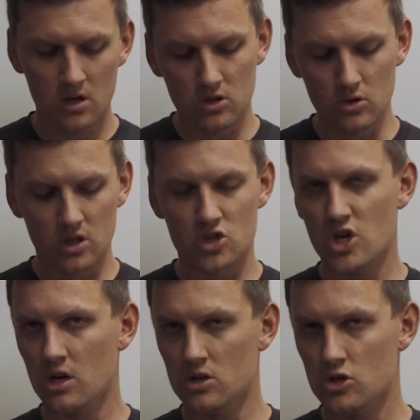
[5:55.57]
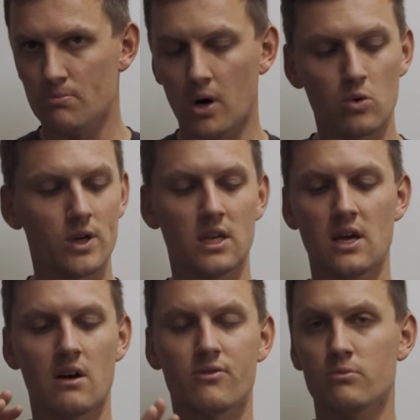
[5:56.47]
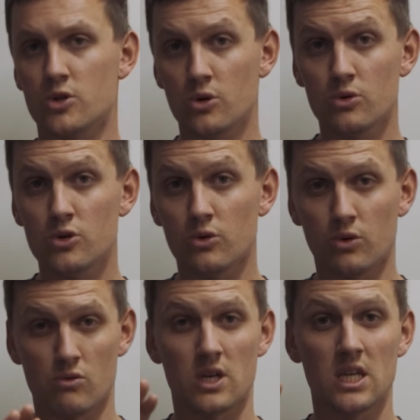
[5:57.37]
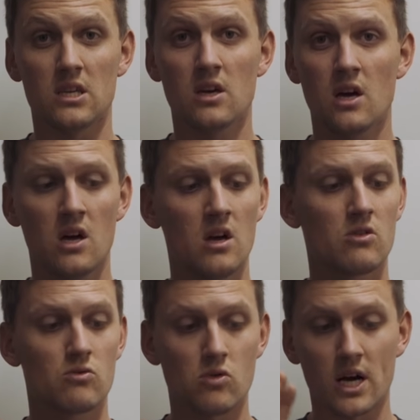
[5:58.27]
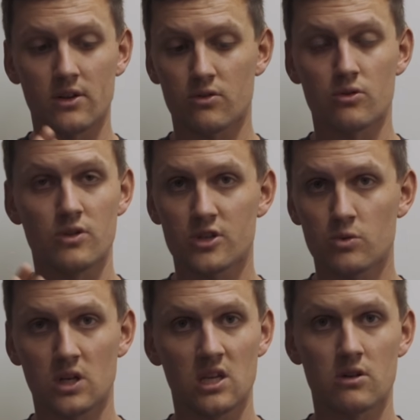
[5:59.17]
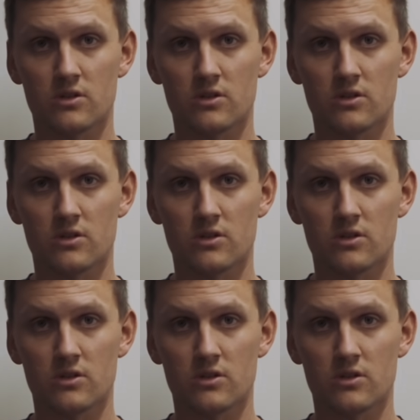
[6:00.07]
you can change the bolt head out from 223 right through. This one here